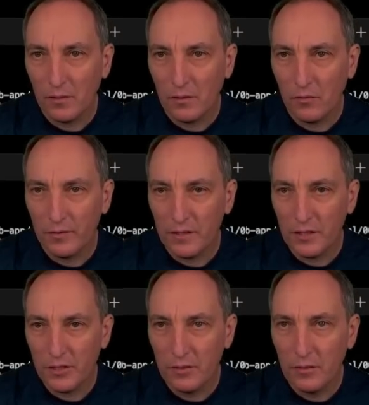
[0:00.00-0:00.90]

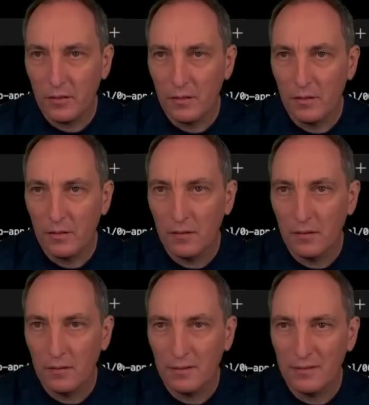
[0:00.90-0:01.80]
conversation.
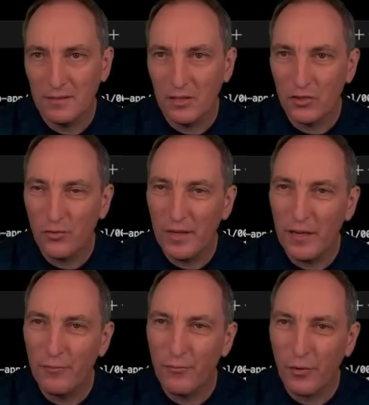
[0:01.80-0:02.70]
It's not really
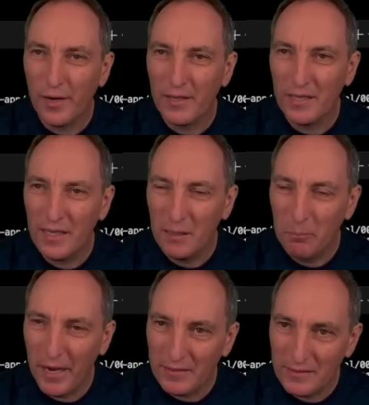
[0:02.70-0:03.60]
a foreign key
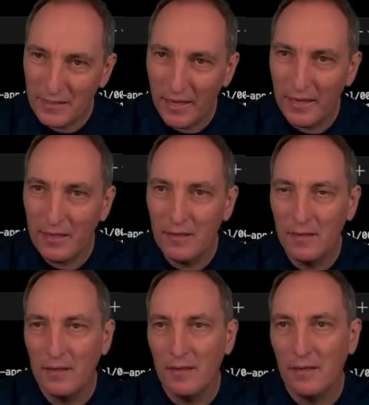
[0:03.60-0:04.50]
per se.
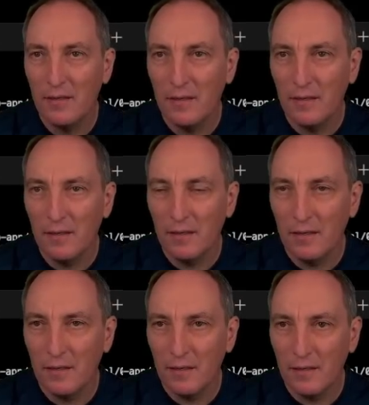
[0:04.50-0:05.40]

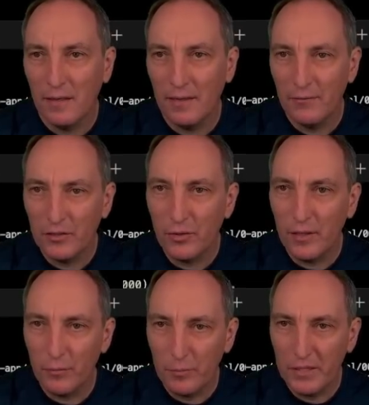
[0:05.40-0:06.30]
And eventually
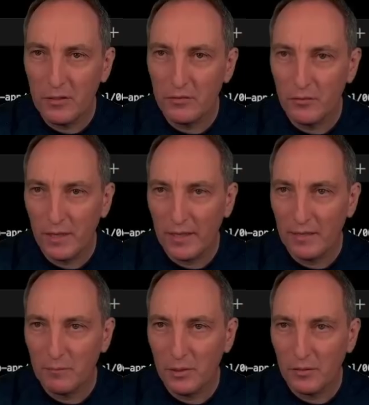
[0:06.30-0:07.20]
it will be not null
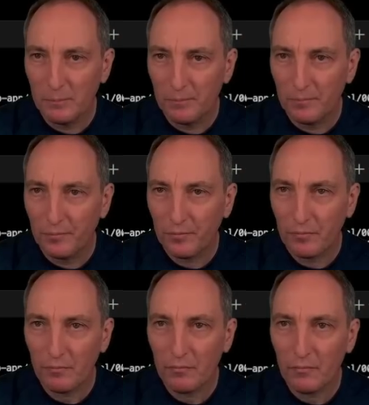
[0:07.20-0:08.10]
again, but
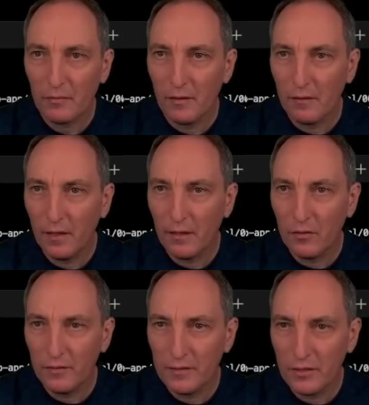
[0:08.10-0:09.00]
I think
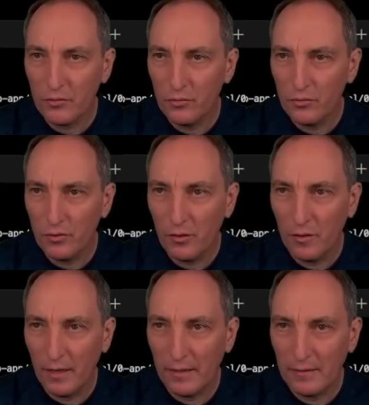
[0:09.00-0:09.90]
conversation
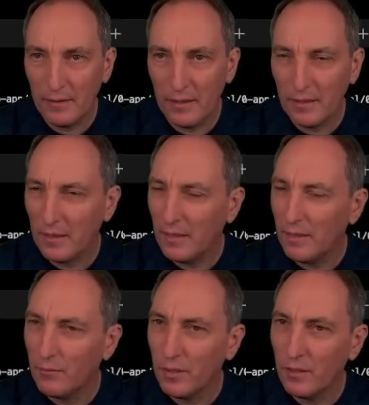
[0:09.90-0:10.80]
user, I think I
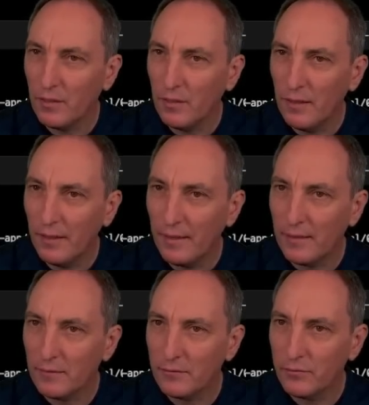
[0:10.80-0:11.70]
will
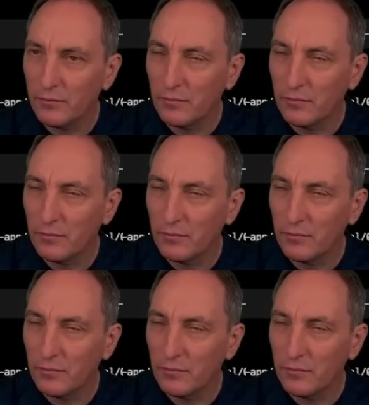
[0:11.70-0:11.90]
have,